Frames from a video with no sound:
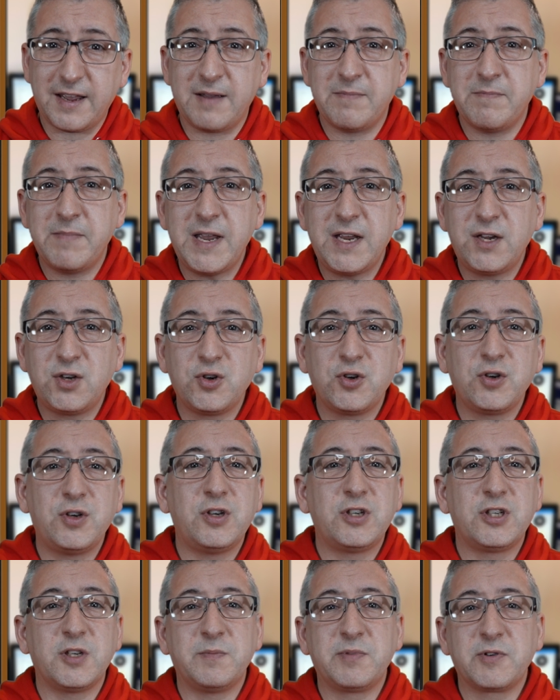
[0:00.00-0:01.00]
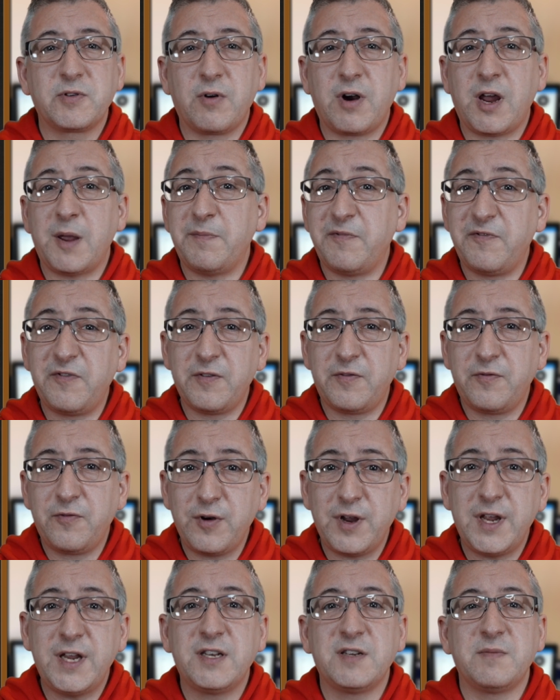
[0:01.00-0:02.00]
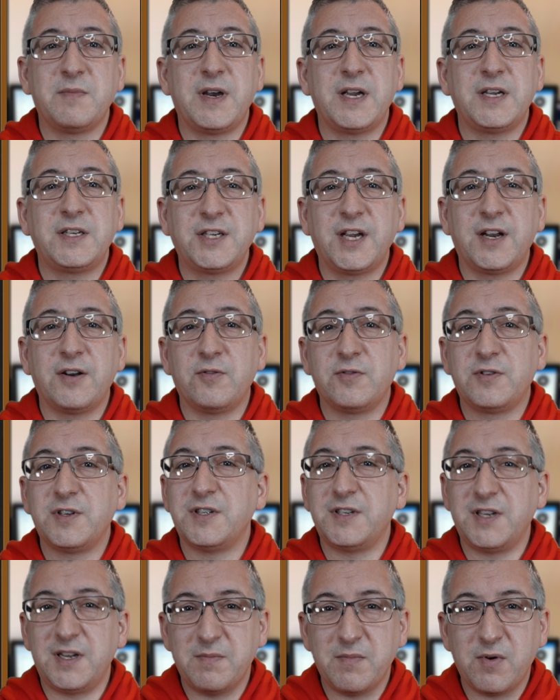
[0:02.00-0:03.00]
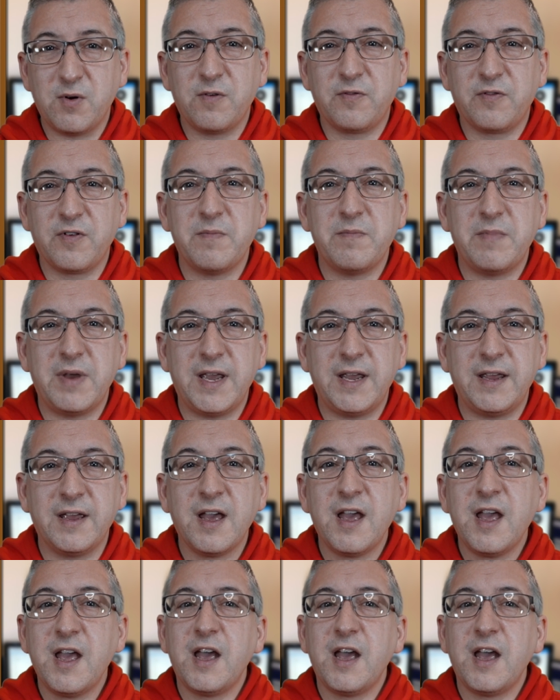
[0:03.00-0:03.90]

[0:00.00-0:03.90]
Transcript: and make sure you subscribe for free to my channel to see more from me.